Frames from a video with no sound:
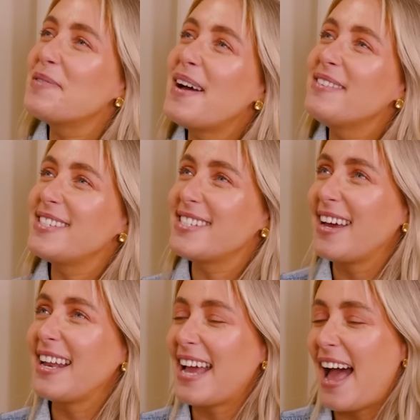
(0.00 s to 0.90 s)
about
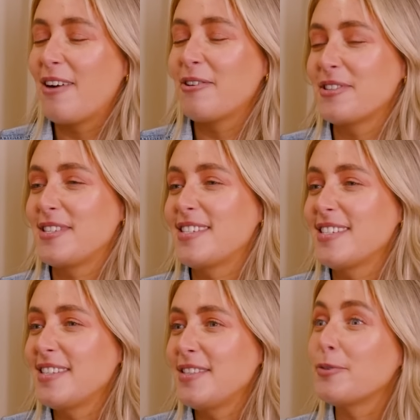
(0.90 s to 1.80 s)
styling out
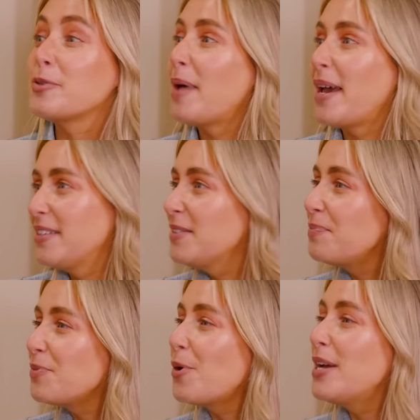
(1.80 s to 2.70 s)
your space,
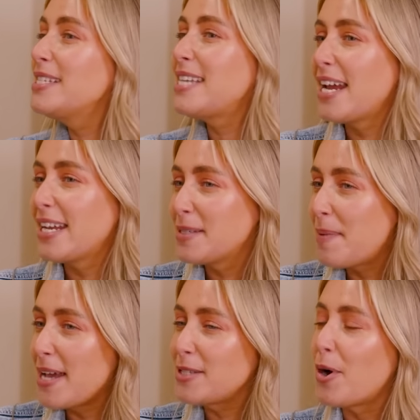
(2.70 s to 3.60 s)
your entertaining
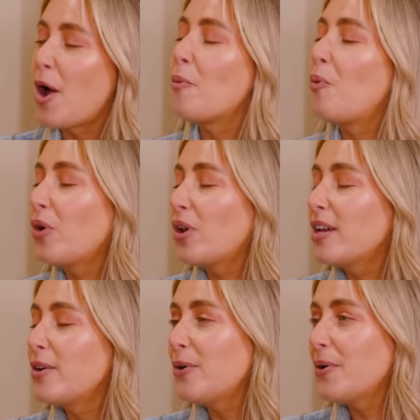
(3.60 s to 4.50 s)
space, your home? What are
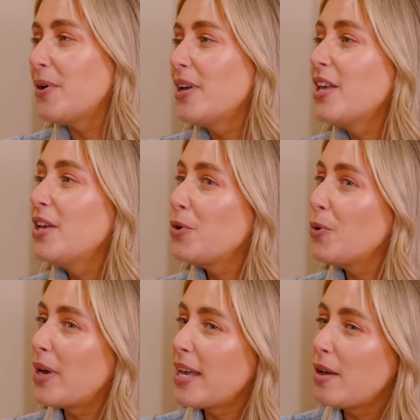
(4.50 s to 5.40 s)
your
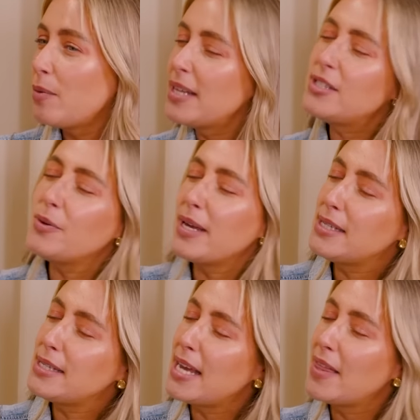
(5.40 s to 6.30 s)
let's do
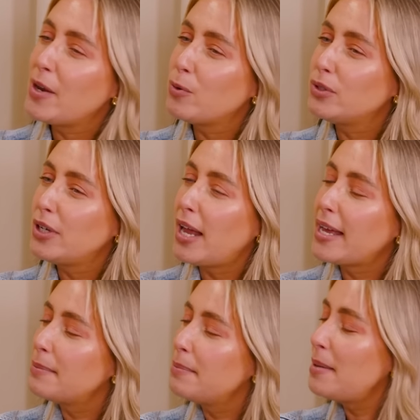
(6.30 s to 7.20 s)
easy, and then also
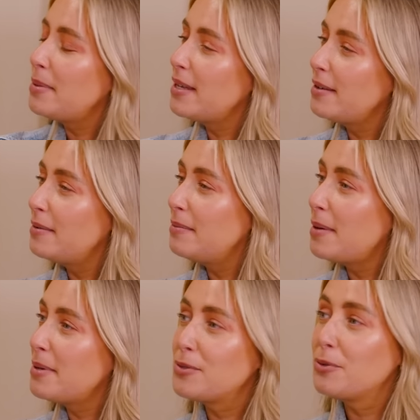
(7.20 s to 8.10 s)
like maybe
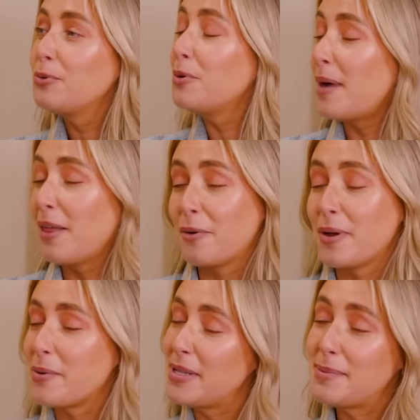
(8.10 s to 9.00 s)
it's not all about the
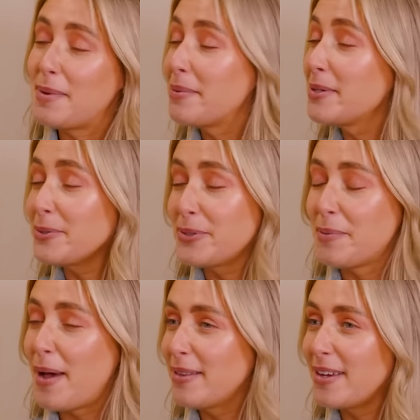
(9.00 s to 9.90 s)
quick wins. Maybe it's also
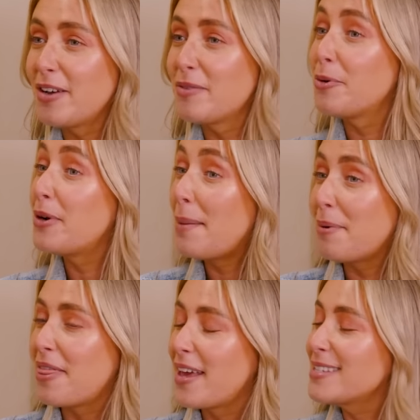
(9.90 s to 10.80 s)
about the kind of more
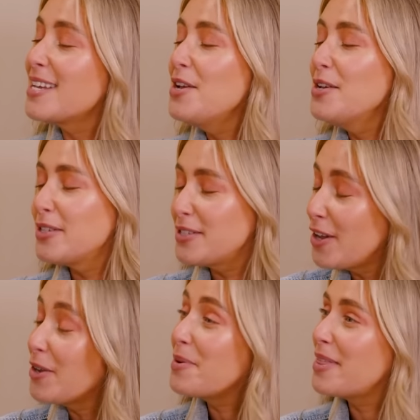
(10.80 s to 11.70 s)
elaborate things. So
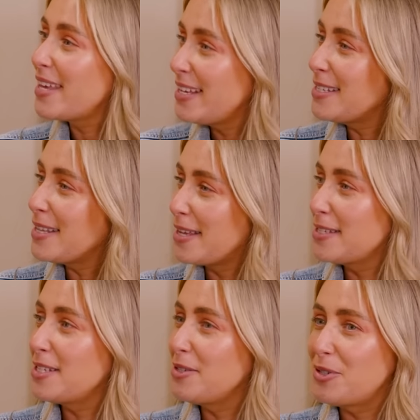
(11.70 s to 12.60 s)
starting with the easy
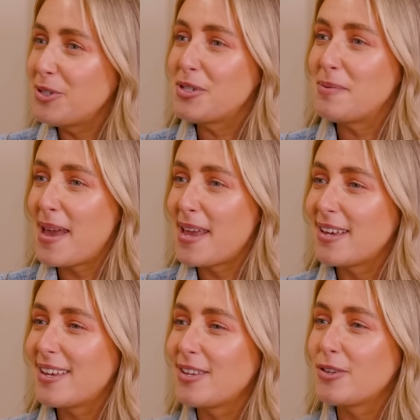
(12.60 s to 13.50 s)
things that you do to
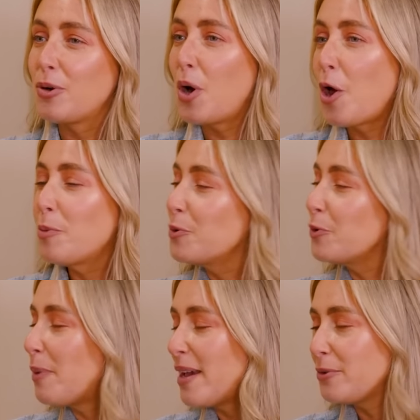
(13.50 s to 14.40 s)
make your home, your
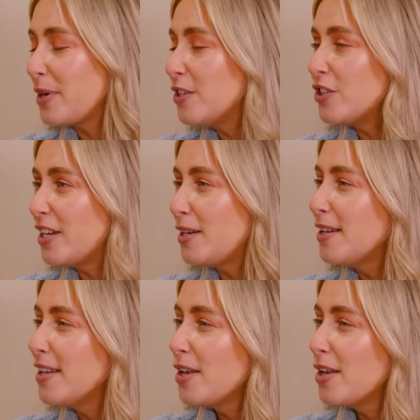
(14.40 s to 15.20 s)
space, your kitchen